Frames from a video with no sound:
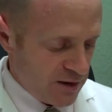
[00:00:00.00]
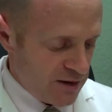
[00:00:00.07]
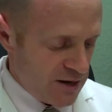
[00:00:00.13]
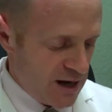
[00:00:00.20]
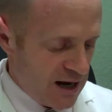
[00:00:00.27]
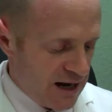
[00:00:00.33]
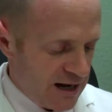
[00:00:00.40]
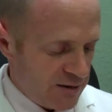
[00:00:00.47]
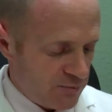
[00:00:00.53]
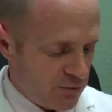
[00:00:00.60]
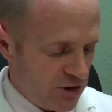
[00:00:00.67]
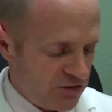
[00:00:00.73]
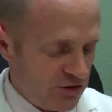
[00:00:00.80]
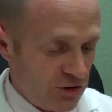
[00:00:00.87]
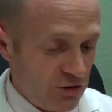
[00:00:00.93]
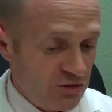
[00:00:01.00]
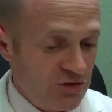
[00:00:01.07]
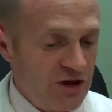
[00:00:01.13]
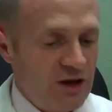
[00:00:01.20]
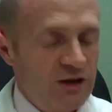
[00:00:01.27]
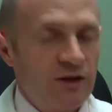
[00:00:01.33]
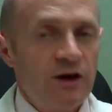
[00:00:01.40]
not brushing your
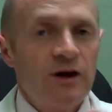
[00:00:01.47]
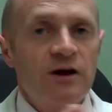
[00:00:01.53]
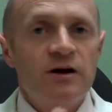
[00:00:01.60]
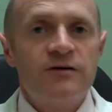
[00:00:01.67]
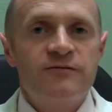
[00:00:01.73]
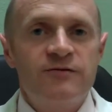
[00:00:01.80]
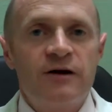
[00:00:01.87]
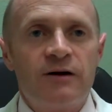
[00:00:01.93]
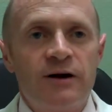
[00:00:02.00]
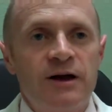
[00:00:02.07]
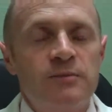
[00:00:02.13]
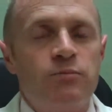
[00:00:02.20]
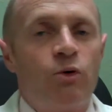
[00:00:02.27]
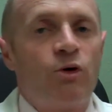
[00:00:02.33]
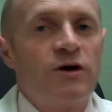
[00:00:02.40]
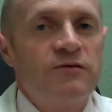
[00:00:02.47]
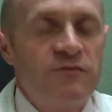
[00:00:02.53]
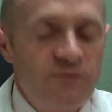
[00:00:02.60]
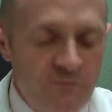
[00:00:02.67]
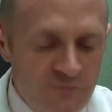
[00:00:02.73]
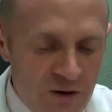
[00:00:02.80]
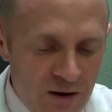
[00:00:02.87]
teeth. Very
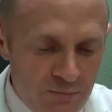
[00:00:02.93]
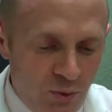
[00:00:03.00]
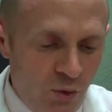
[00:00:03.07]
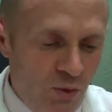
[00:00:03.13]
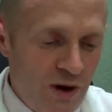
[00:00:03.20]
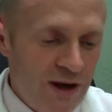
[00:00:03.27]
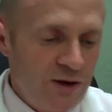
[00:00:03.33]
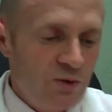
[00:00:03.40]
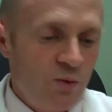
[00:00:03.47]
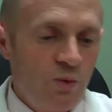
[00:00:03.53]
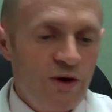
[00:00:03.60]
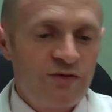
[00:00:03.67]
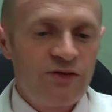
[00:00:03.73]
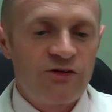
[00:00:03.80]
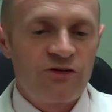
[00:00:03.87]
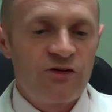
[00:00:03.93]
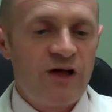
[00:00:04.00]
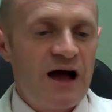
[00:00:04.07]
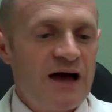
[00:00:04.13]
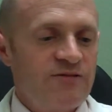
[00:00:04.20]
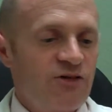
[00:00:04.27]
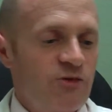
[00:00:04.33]
important point with the
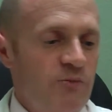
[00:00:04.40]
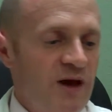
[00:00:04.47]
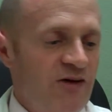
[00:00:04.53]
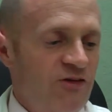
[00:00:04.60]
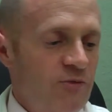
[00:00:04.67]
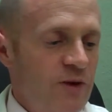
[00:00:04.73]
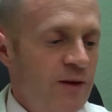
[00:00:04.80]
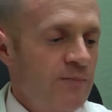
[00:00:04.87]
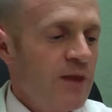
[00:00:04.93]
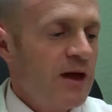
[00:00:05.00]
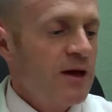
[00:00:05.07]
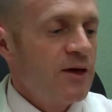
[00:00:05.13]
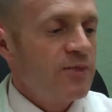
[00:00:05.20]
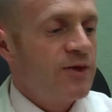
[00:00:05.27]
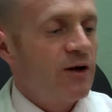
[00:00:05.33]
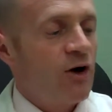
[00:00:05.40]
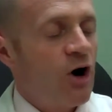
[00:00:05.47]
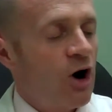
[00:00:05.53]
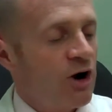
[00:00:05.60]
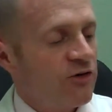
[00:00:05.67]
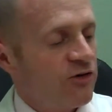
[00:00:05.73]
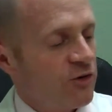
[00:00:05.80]
saliva specimen. There
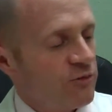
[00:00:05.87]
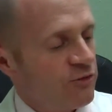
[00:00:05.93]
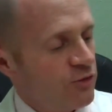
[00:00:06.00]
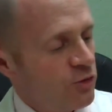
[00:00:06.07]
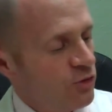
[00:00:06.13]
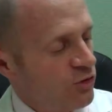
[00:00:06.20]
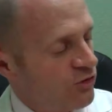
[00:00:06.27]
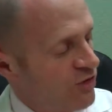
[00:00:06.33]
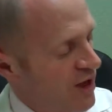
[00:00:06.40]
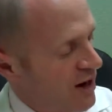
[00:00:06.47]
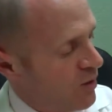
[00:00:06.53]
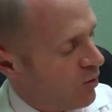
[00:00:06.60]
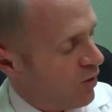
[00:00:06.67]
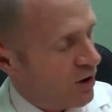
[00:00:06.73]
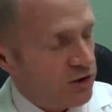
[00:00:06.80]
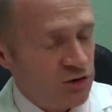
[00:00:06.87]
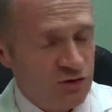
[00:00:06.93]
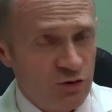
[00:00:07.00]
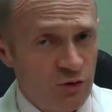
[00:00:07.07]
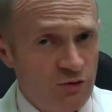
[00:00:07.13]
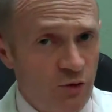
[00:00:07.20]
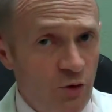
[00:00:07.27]
are some foods that I want you
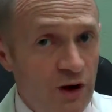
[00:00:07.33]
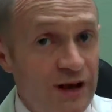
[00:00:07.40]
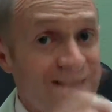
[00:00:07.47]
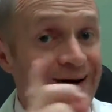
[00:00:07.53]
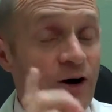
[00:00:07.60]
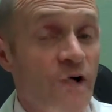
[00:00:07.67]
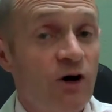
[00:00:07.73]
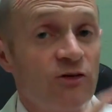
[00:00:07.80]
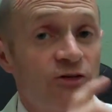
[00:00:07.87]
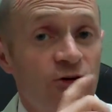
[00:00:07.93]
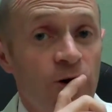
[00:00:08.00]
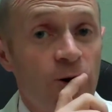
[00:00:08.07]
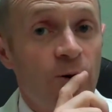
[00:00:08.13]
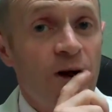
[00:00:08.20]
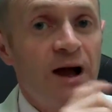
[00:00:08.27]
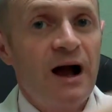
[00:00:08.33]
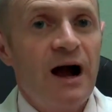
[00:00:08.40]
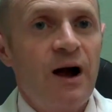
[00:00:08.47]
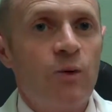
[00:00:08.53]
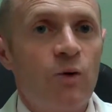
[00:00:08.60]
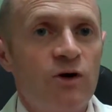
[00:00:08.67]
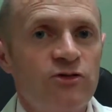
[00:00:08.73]
to avoid. Also,
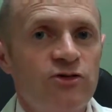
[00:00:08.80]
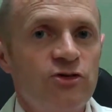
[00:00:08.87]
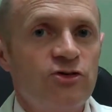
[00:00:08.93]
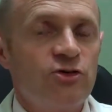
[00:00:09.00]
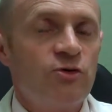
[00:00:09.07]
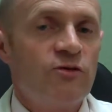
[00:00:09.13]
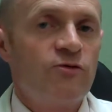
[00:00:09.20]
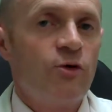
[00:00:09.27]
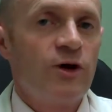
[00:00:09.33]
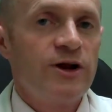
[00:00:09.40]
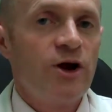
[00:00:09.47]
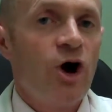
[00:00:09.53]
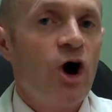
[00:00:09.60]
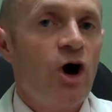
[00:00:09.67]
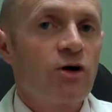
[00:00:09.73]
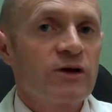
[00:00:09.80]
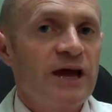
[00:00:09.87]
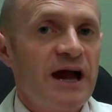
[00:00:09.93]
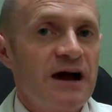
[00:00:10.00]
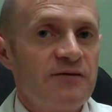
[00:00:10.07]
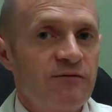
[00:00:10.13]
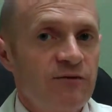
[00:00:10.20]
I want you to avoid all
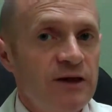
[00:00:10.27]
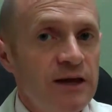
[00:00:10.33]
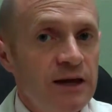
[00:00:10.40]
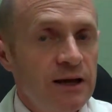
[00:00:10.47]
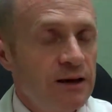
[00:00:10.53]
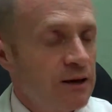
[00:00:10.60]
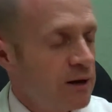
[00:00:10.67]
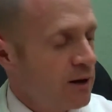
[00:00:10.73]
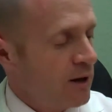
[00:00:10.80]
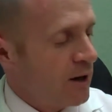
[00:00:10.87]
caffeine